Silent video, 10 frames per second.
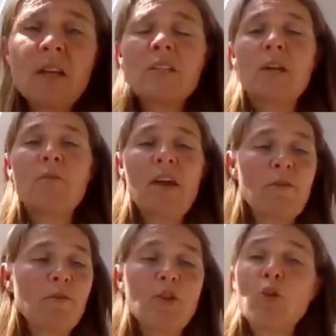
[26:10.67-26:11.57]
So
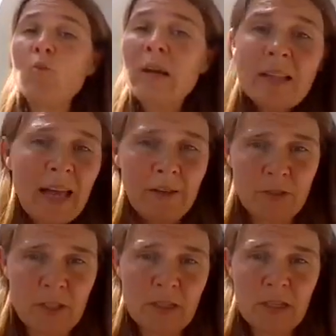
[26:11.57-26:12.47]
therefore you will
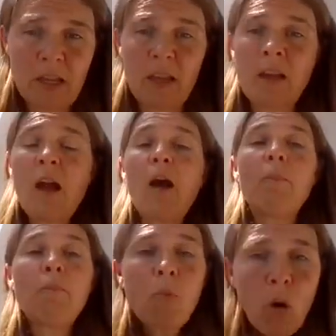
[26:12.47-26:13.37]
have to see
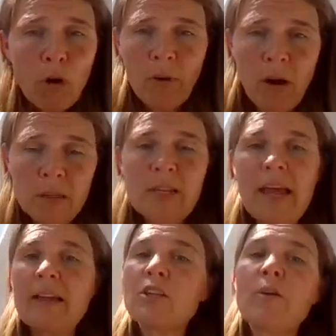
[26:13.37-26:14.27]
more grass
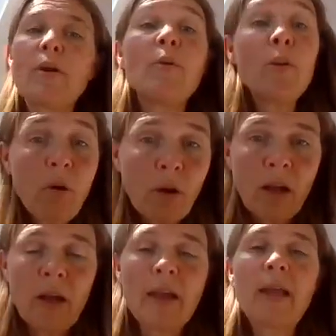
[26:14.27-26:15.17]
let to grow
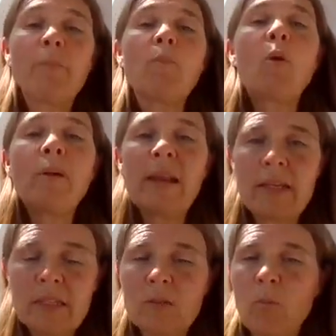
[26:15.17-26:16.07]
longer in more
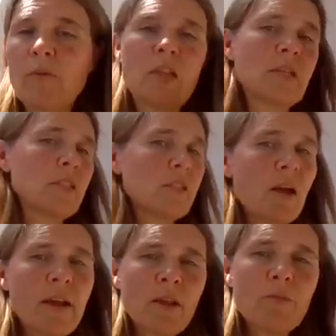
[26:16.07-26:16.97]
places, whether that's the
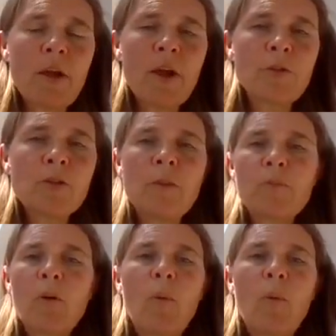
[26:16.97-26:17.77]
side of the road,